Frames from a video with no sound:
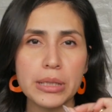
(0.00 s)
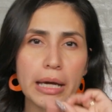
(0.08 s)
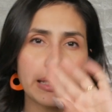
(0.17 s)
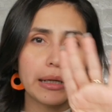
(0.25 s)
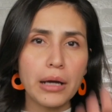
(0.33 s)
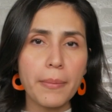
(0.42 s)
I
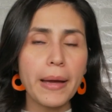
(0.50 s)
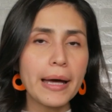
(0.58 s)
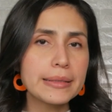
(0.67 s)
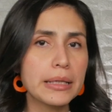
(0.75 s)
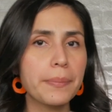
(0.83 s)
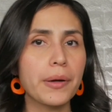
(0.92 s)
cannot
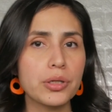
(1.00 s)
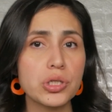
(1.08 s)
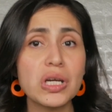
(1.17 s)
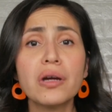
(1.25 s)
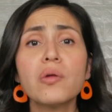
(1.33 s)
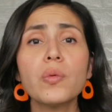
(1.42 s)
pass up on
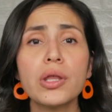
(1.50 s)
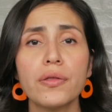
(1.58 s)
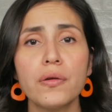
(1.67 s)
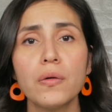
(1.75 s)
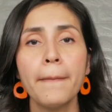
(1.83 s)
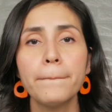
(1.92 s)
sharing with you.